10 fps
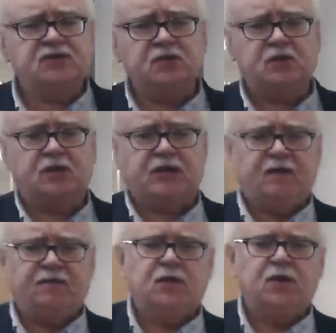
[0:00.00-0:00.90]
the
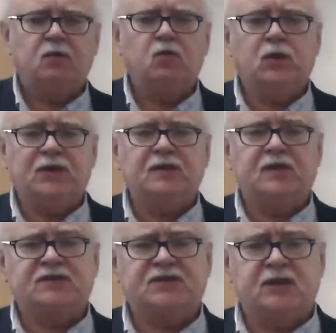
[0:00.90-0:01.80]
left, we that
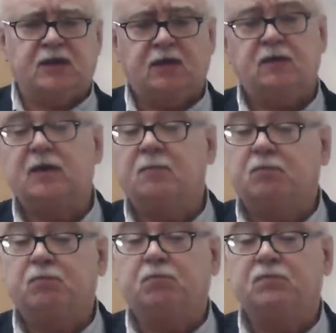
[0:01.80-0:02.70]
say that
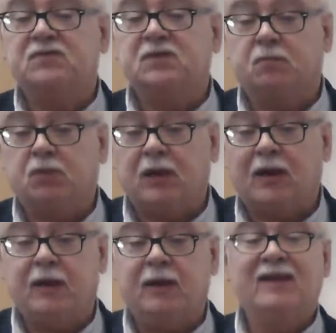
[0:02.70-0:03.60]

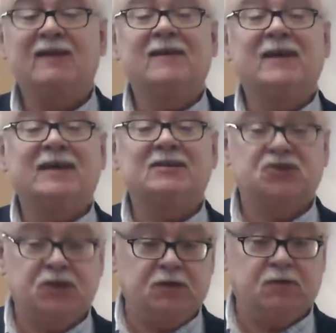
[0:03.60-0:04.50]
supply has
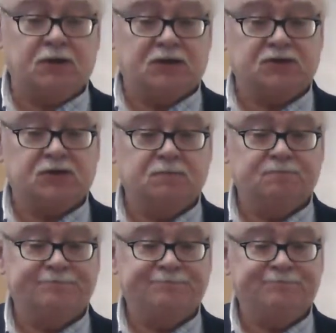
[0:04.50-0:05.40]
decreased.
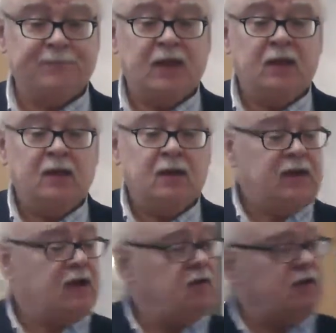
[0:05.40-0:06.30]

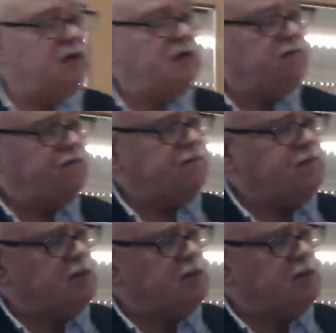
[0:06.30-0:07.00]
Now, if the